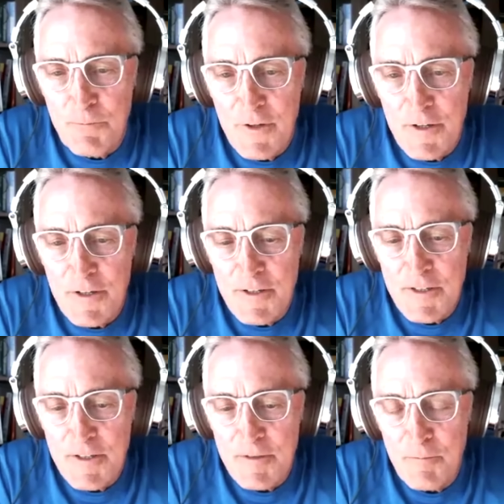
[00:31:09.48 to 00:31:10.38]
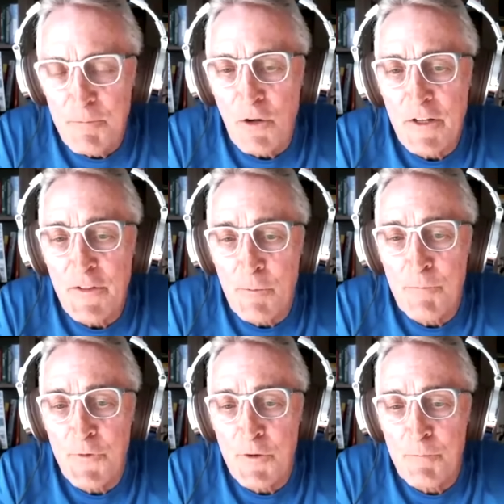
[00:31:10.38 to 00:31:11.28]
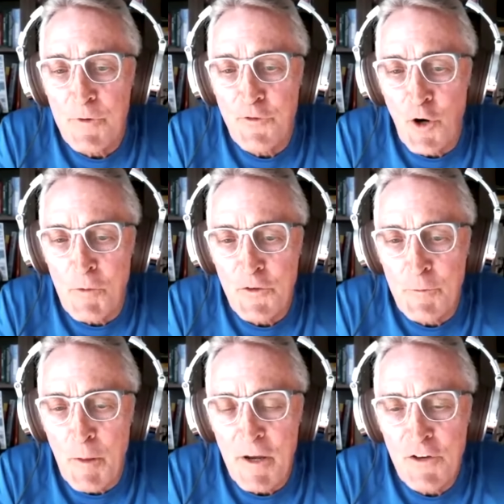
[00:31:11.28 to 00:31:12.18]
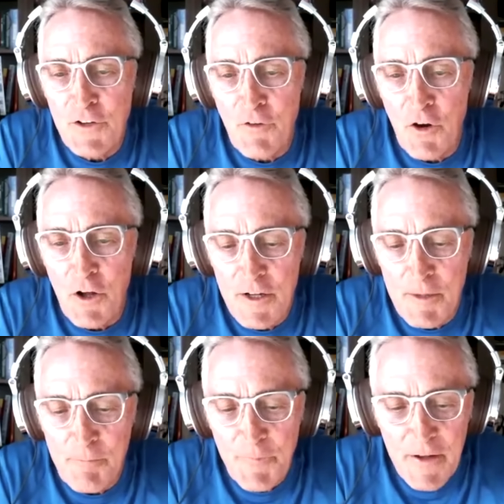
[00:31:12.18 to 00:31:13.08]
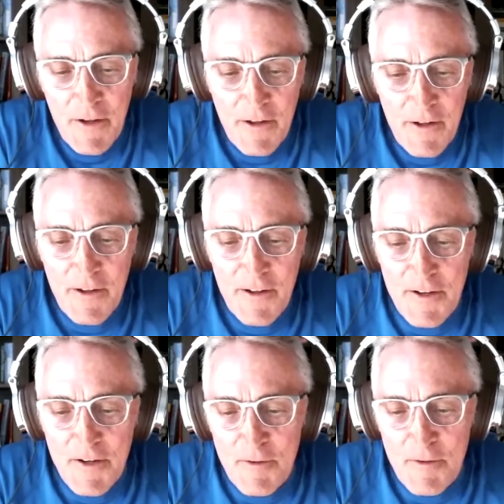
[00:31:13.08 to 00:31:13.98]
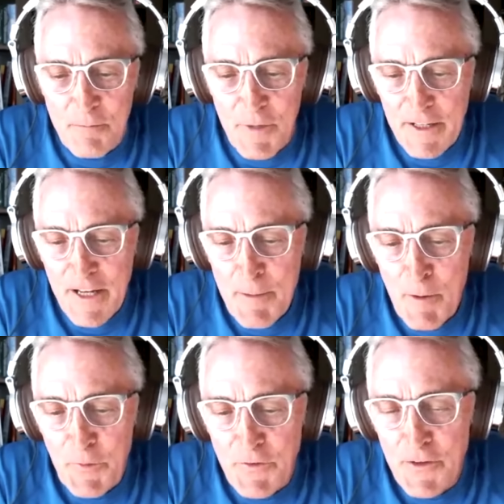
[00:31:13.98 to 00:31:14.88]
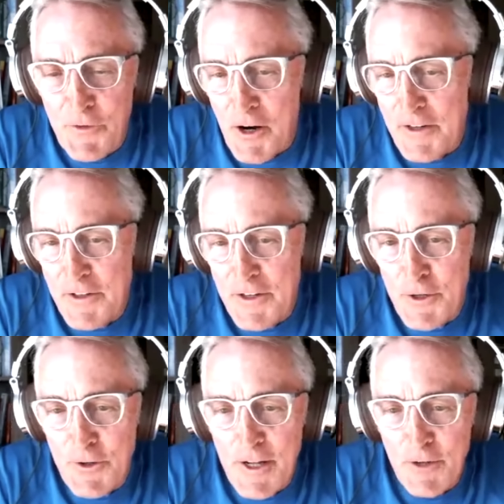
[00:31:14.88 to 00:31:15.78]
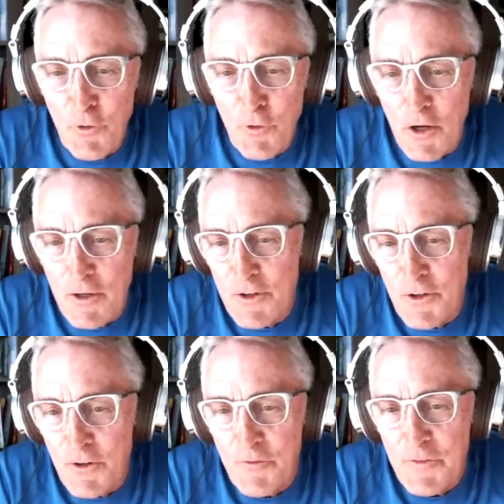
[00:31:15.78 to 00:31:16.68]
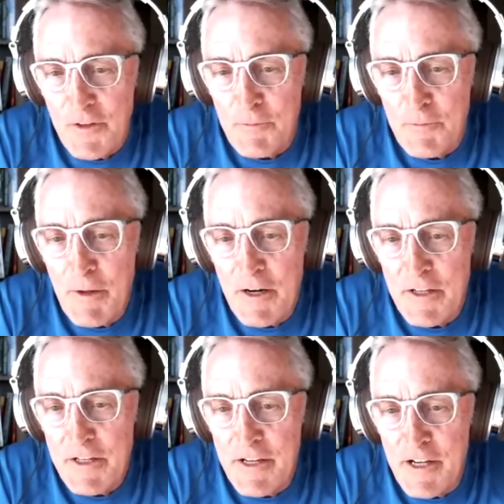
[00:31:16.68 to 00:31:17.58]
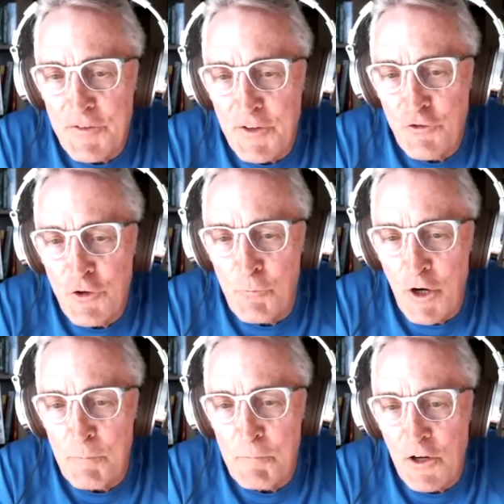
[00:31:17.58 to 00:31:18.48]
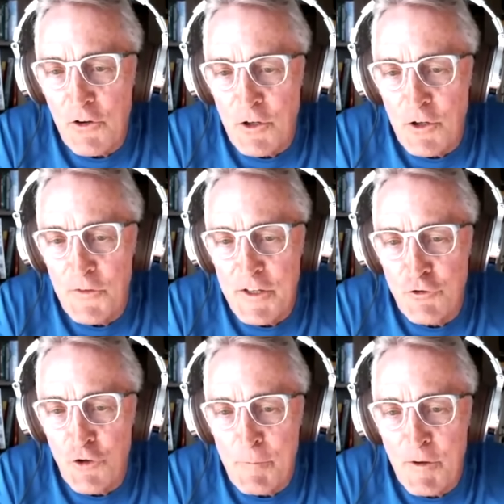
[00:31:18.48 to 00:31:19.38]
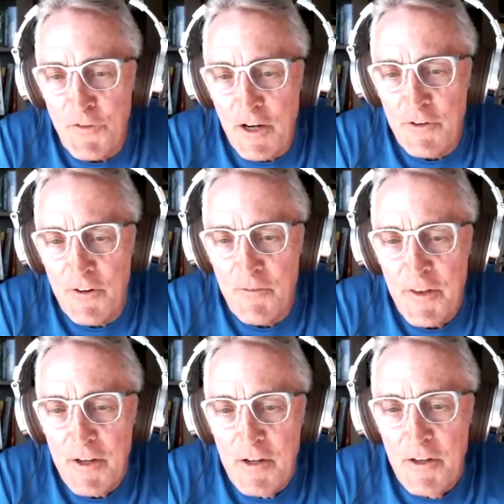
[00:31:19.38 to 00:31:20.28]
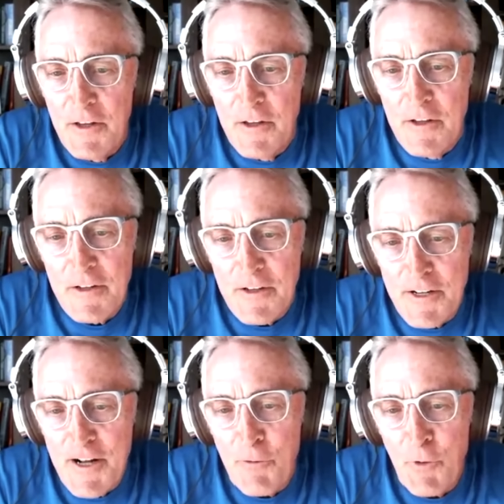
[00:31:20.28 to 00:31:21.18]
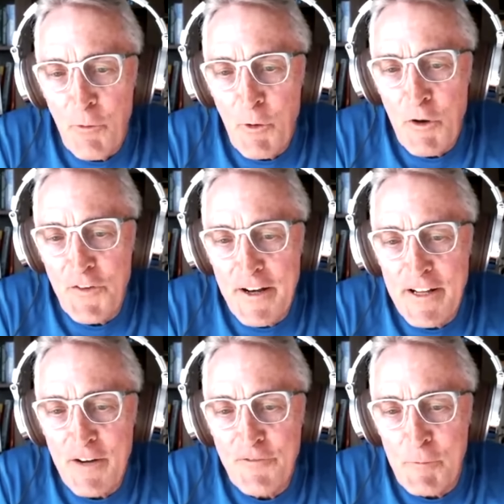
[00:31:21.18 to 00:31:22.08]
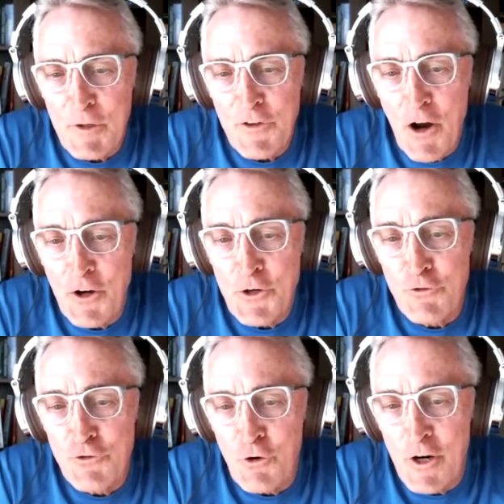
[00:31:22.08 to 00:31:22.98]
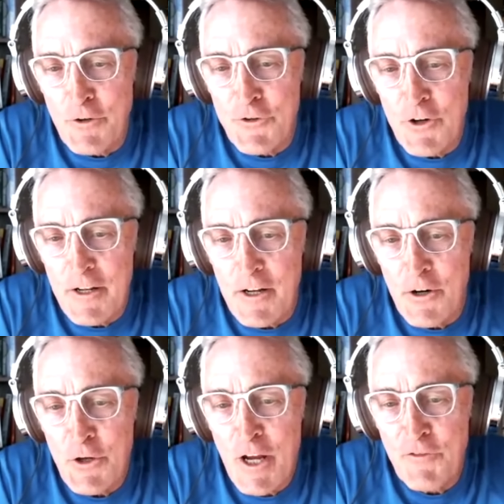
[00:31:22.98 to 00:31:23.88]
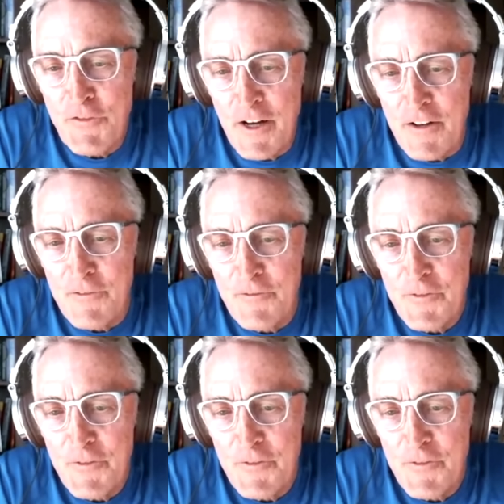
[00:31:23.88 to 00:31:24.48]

uh, building their, their performance from the base level on up. But I came up with another idea here not too long ago uh, about EF. It should really be called the enjoyment factor. Uh, I want to find out from you is how are you enjoying your churning? Are you having fun?